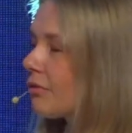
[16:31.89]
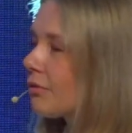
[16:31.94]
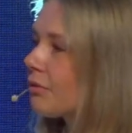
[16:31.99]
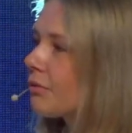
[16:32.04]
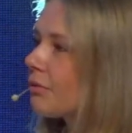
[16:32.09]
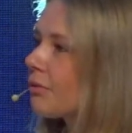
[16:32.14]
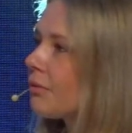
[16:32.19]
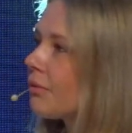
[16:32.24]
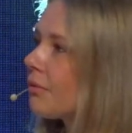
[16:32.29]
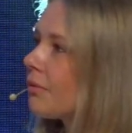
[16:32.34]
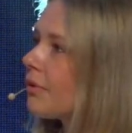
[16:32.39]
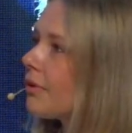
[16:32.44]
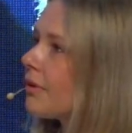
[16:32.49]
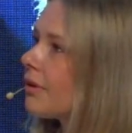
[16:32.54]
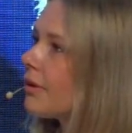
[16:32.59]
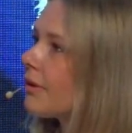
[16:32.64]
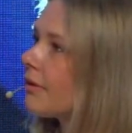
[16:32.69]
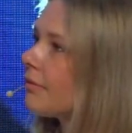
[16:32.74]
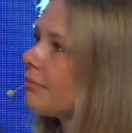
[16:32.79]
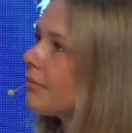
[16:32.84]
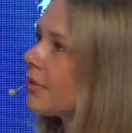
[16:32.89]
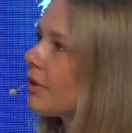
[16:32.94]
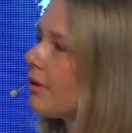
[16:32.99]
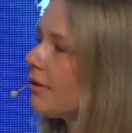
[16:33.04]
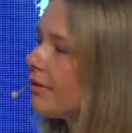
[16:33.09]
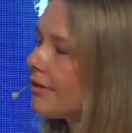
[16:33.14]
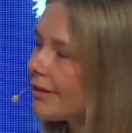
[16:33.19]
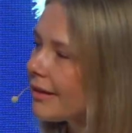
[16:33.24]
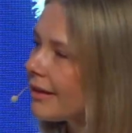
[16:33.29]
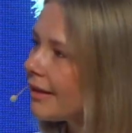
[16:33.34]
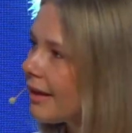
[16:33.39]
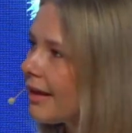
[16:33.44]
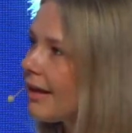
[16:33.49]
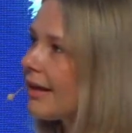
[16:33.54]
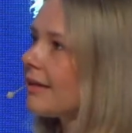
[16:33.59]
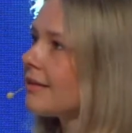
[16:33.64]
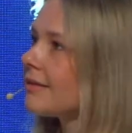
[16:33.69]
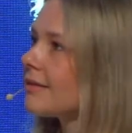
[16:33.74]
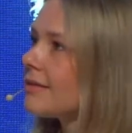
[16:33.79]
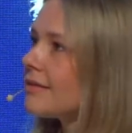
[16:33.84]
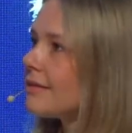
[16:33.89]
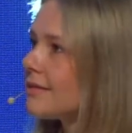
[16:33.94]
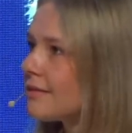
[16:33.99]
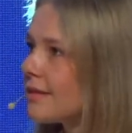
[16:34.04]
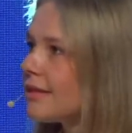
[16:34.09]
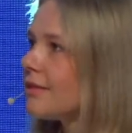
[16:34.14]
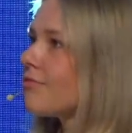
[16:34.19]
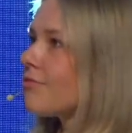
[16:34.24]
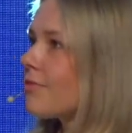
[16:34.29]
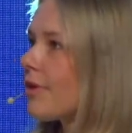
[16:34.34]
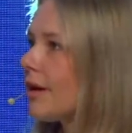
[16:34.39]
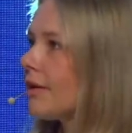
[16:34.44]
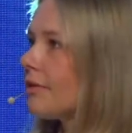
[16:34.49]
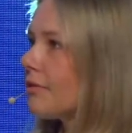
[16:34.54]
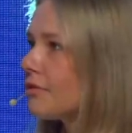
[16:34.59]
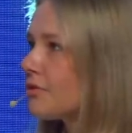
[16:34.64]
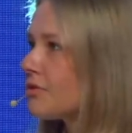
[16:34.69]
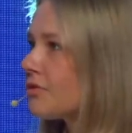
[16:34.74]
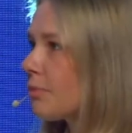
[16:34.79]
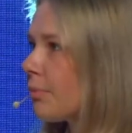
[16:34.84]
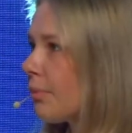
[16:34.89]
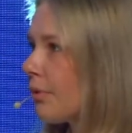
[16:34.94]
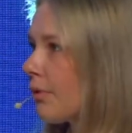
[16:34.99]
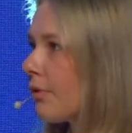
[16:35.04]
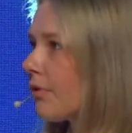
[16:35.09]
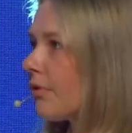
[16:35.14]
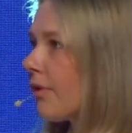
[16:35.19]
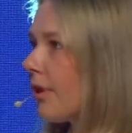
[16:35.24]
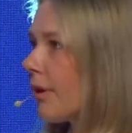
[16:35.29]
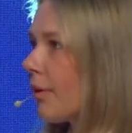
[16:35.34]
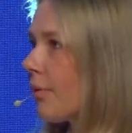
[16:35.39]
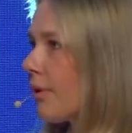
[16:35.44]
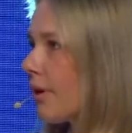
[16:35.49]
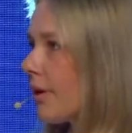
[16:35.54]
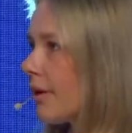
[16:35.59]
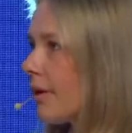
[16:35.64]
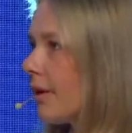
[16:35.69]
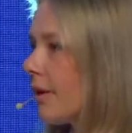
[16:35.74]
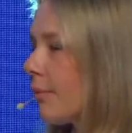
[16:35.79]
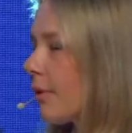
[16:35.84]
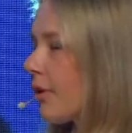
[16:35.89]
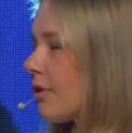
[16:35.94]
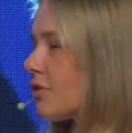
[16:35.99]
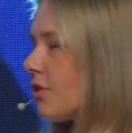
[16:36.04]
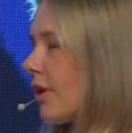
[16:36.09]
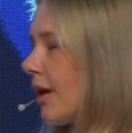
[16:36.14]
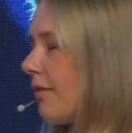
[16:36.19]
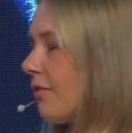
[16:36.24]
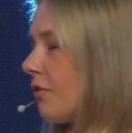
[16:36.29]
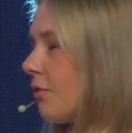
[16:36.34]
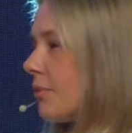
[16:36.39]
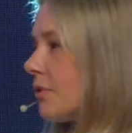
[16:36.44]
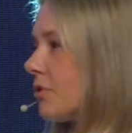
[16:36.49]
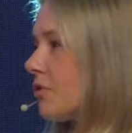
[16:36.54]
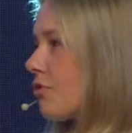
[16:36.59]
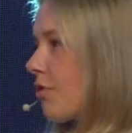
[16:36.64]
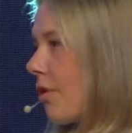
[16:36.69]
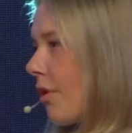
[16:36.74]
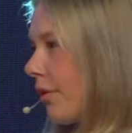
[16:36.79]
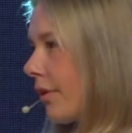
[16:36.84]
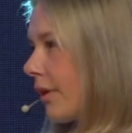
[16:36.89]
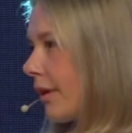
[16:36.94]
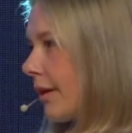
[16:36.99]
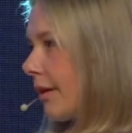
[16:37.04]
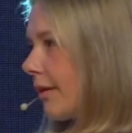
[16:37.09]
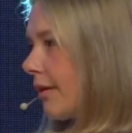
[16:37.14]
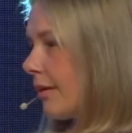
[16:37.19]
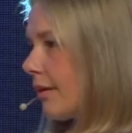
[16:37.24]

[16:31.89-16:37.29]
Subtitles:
to contact clients, etc., and to support our, because you have to be strong.